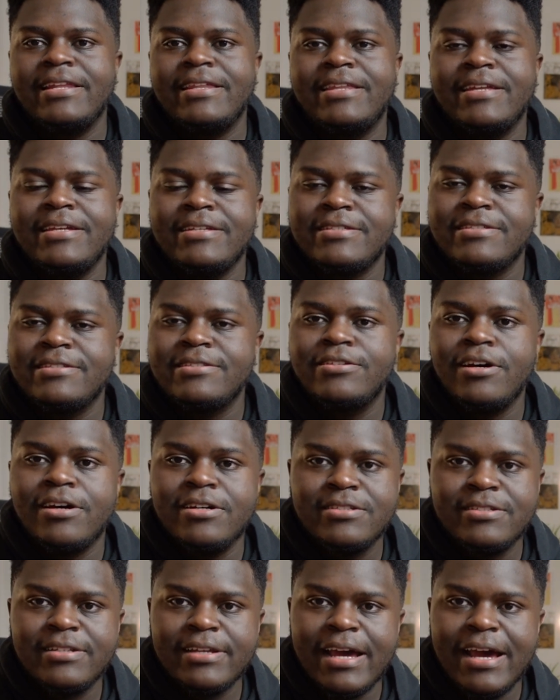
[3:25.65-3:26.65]
This
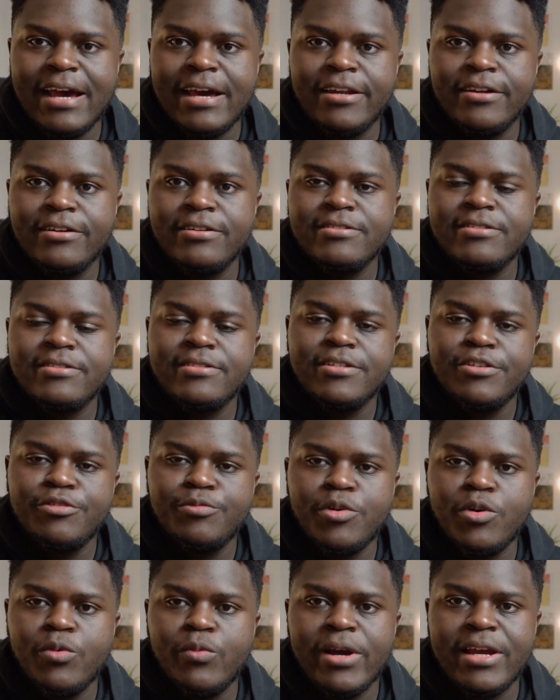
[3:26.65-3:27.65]
does add
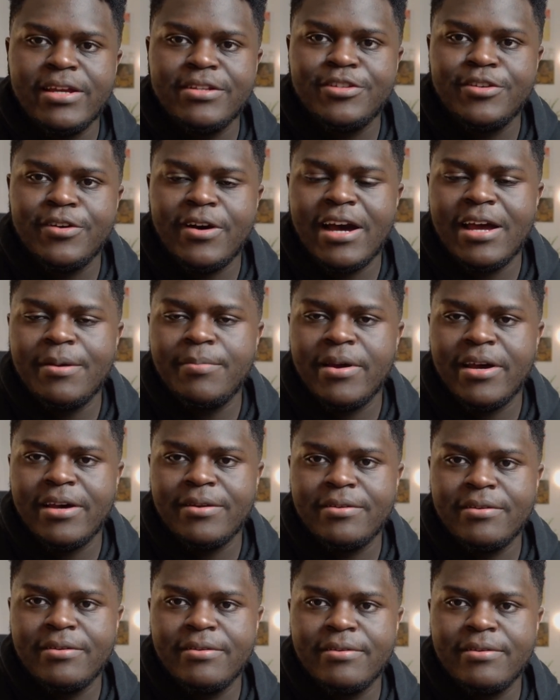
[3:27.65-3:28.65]
considerable weight to your
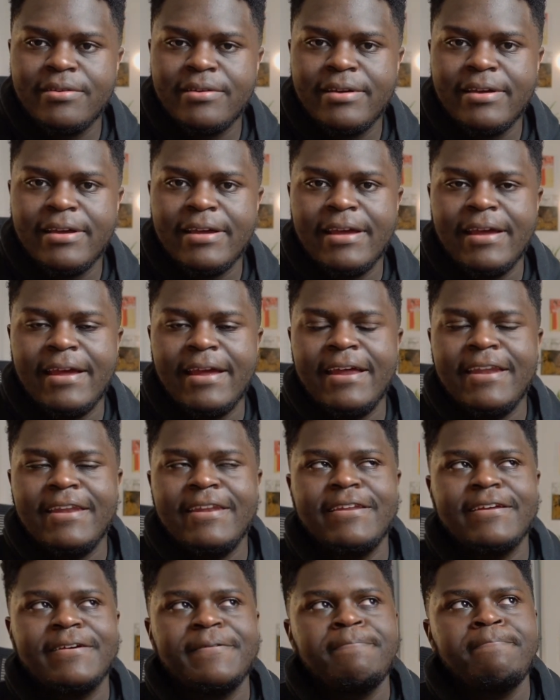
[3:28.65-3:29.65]
iPad.
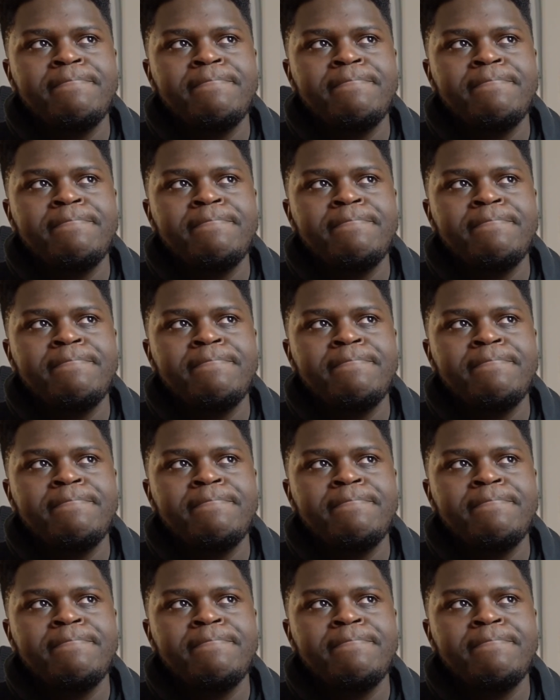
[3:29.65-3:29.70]
And